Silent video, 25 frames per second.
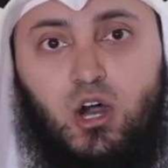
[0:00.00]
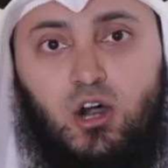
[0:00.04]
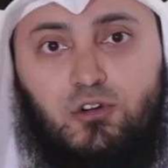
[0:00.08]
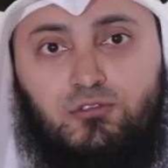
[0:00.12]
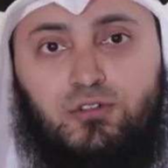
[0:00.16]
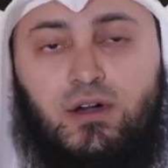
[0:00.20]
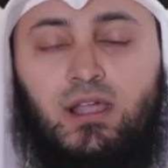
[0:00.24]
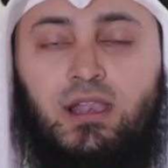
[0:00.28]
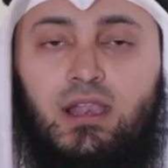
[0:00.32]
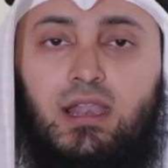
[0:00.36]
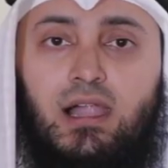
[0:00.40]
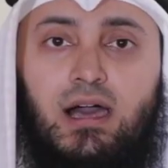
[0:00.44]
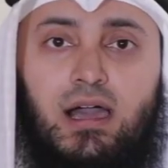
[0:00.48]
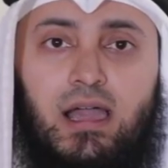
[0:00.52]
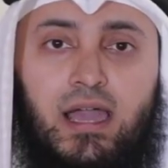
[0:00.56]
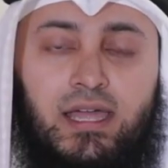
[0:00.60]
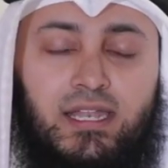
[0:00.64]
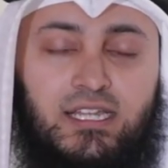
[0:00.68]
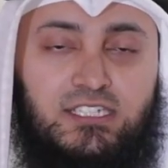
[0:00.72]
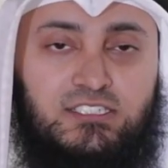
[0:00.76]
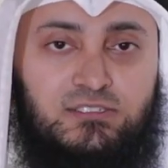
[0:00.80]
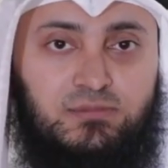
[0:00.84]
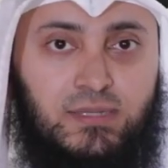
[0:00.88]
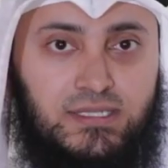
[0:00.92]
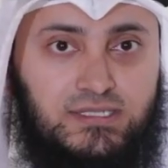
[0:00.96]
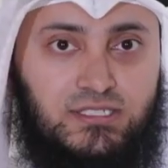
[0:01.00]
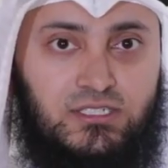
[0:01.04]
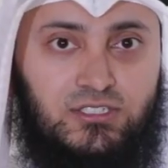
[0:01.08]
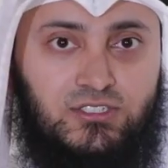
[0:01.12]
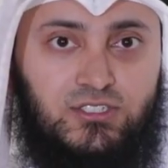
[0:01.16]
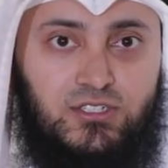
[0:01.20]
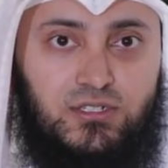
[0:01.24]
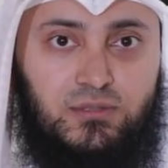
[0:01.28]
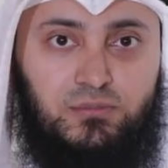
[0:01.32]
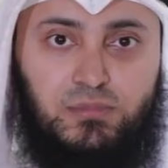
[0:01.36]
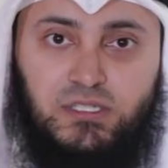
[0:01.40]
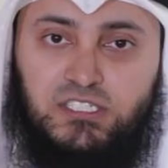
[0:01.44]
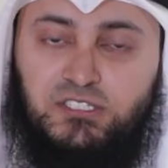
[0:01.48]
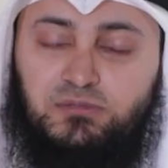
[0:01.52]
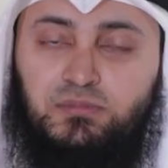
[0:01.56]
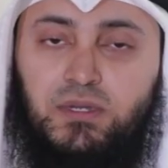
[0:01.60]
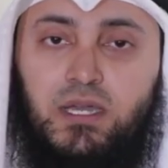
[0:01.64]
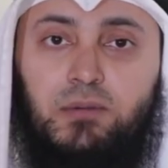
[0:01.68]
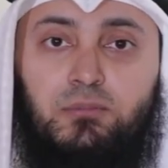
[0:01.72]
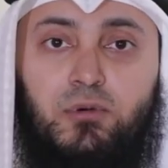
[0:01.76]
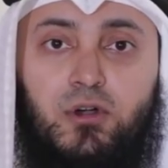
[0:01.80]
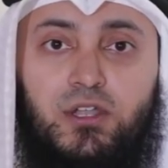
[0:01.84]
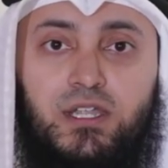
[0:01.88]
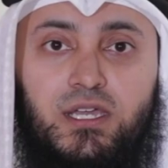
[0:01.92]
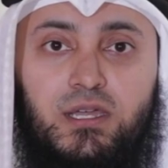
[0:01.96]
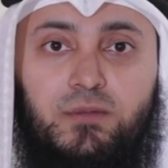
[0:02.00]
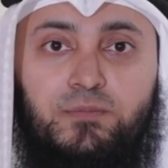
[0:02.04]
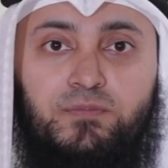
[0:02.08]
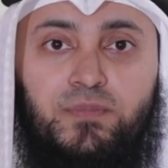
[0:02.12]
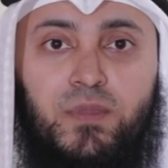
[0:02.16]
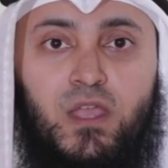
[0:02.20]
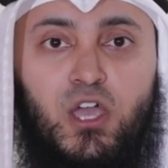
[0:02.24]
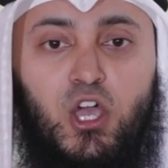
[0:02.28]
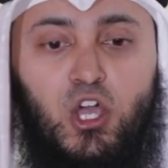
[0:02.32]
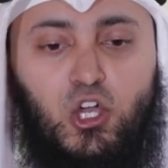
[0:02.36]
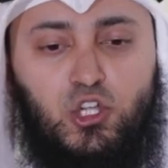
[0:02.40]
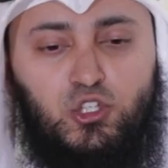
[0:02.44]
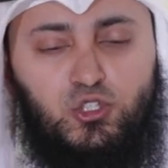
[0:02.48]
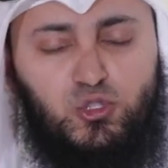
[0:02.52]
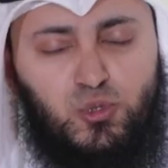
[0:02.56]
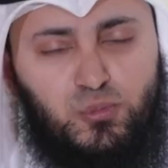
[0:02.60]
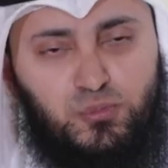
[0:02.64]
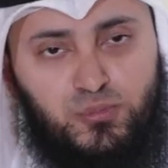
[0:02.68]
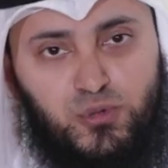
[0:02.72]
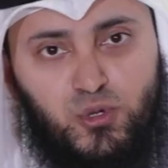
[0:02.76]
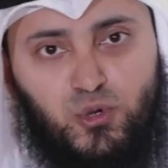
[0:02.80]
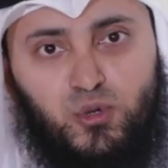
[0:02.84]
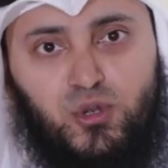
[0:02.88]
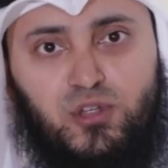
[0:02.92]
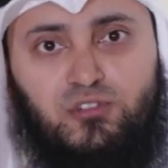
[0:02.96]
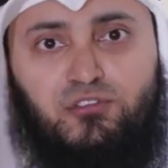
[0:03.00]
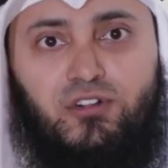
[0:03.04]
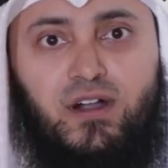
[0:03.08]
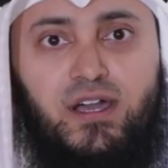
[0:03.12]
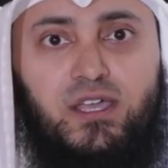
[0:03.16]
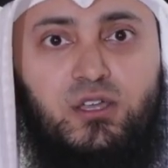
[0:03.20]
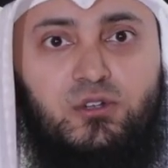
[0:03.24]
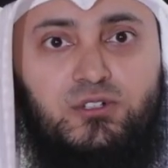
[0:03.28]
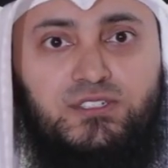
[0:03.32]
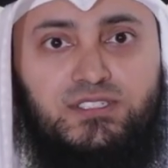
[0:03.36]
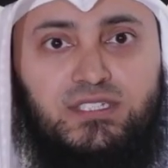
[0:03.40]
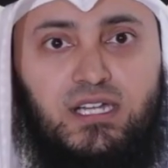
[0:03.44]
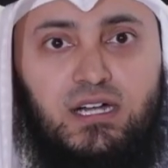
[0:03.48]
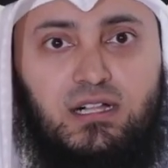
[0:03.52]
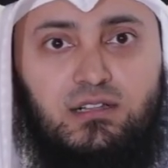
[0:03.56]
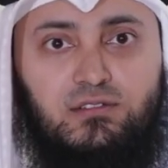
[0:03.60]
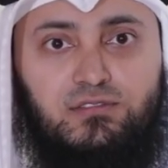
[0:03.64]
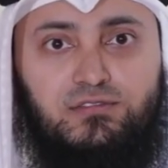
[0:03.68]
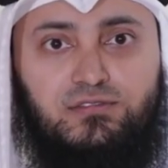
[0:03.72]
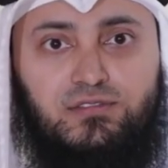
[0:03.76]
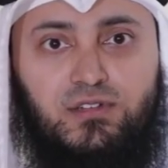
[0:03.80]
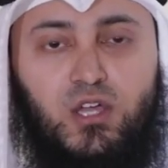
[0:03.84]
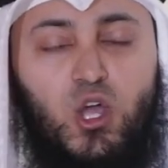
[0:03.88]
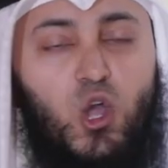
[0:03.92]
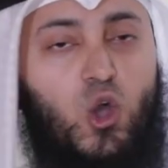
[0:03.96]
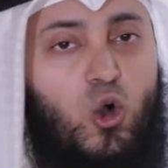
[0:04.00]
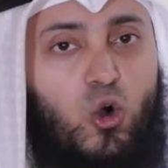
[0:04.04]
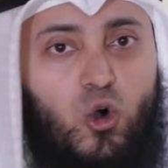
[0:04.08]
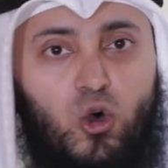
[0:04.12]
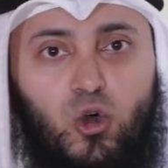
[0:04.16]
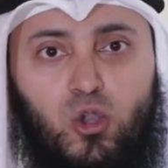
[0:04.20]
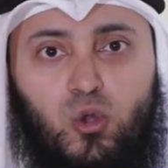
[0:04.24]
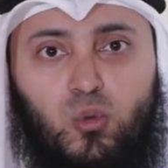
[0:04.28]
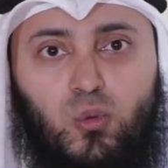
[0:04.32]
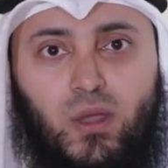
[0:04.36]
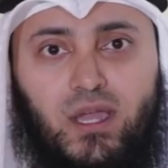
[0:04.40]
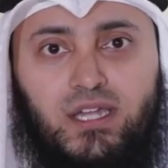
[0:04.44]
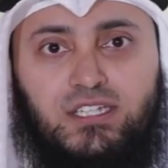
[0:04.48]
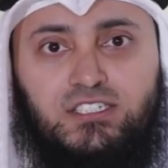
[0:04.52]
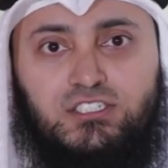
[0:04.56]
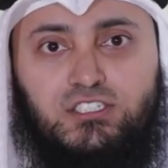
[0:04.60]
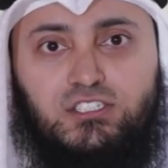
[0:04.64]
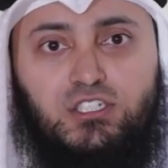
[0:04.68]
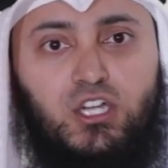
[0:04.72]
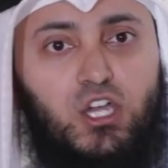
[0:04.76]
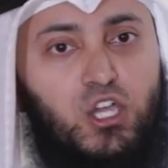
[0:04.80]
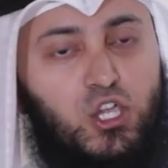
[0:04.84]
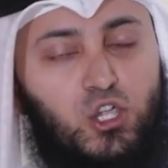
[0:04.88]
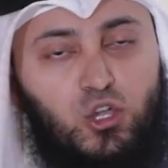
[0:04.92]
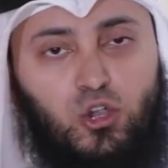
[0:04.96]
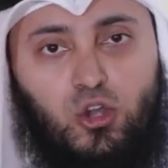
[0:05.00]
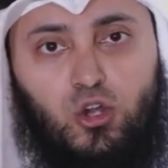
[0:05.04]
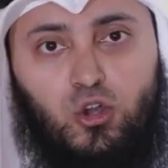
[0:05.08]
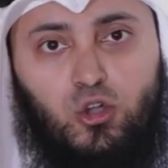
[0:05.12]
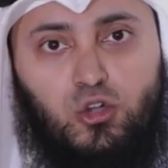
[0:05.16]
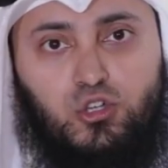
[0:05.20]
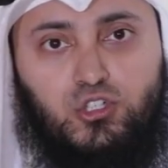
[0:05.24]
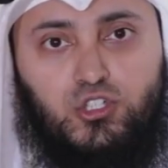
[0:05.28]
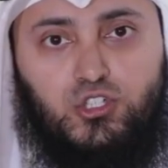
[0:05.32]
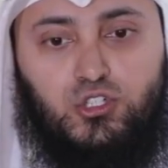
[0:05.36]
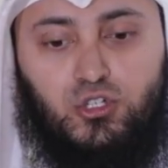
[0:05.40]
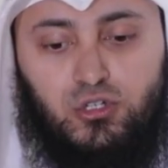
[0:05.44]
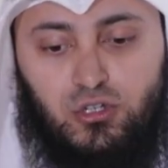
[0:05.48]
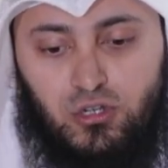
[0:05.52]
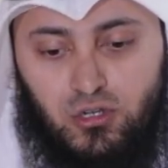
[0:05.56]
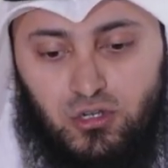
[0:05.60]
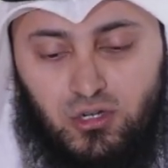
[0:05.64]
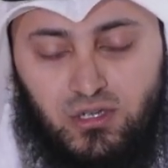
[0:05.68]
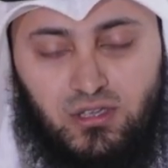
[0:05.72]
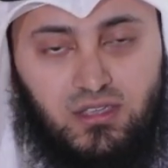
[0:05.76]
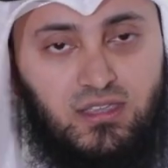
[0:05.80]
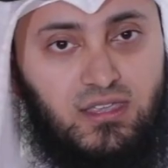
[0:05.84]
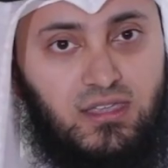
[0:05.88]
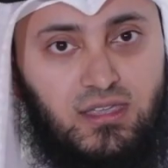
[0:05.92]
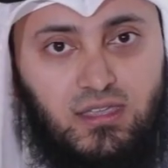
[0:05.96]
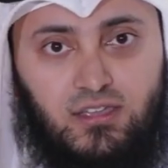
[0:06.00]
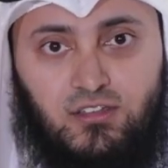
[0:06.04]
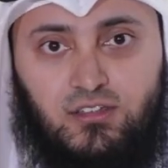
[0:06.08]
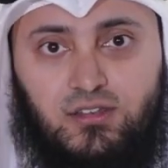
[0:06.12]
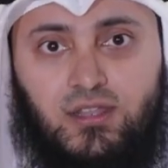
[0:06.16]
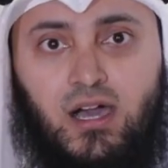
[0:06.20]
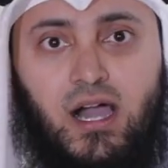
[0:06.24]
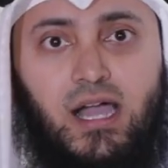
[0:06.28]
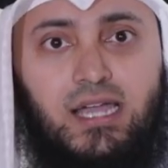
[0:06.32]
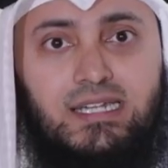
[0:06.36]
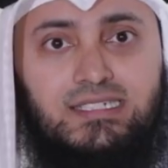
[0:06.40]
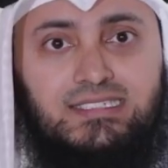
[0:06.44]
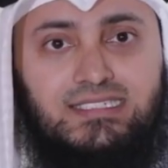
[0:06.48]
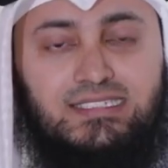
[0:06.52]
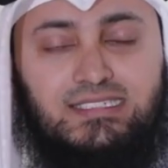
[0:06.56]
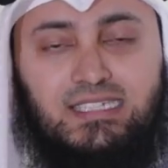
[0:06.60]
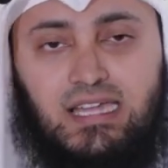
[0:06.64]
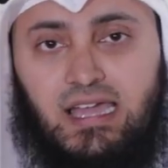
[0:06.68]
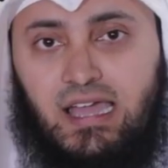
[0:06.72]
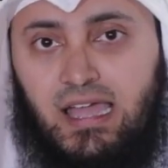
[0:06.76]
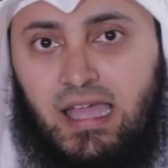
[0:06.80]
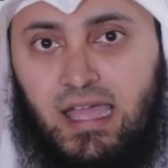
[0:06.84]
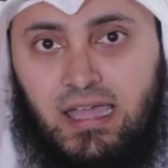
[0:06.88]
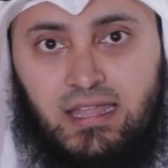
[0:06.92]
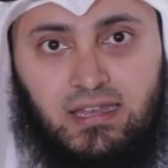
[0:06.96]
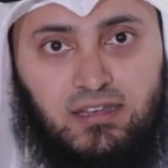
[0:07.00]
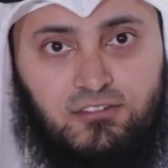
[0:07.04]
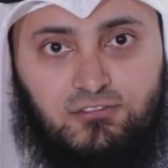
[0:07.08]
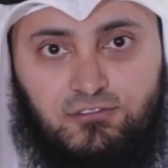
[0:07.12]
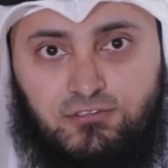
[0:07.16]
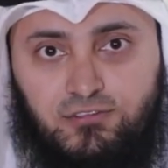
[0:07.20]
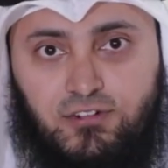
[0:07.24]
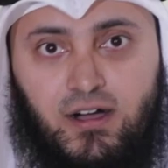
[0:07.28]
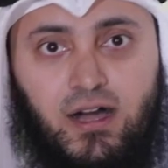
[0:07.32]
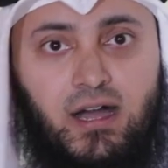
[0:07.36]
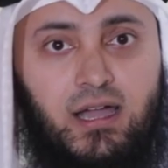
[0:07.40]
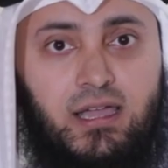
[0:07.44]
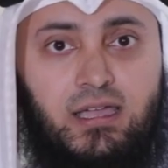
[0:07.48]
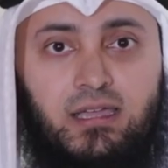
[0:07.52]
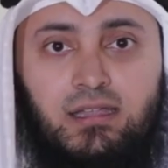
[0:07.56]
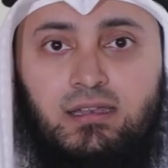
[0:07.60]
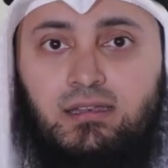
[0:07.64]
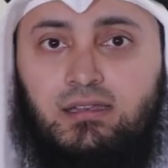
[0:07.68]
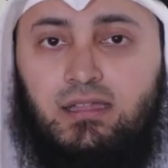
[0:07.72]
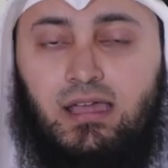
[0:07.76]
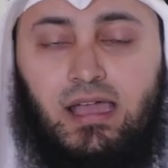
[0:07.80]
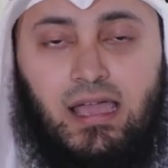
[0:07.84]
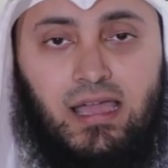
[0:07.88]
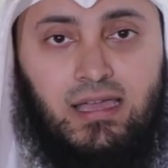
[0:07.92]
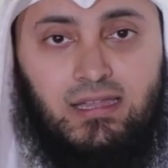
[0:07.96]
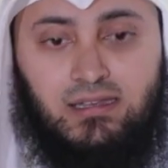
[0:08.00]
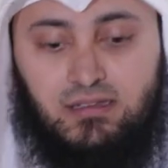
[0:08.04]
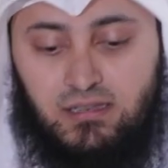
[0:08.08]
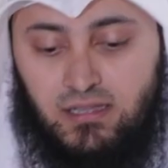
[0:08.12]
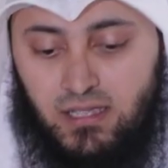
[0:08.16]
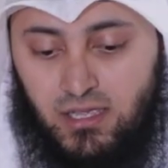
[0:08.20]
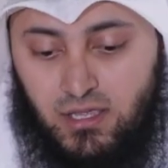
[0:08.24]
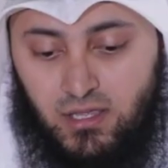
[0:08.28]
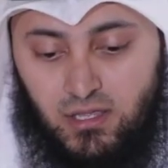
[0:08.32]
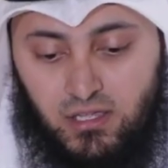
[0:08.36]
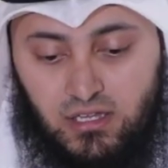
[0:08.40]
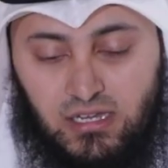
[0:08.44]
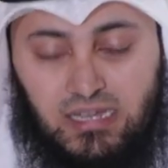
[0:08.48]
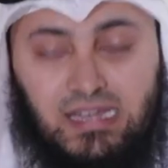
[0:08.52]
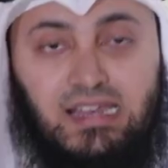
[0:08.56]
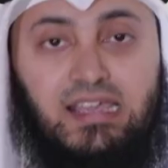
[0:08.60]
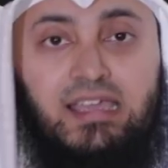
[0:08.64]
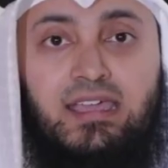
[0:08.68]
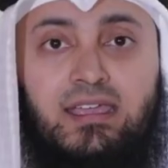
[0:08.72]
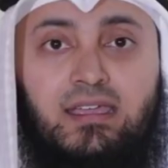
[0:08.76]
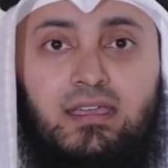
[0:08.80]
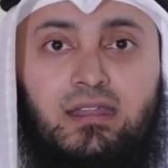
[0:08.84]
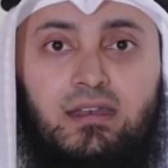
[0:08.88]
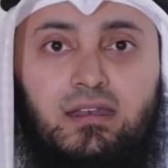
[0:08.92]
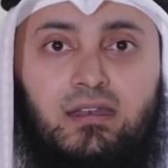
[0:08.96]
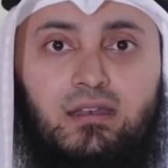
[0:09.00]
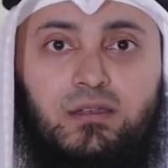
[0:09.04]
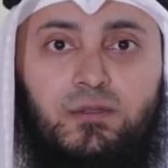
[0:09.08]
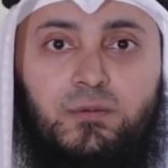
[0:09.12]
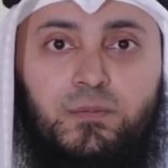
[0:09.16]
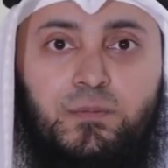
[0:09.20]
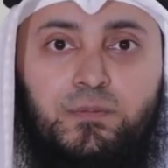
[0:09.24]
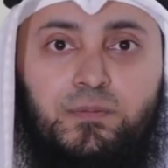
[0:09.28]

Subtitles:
of Allah and His Messenger, peace be upon him, to purify yourself. Always you look should look nice and fine and clean.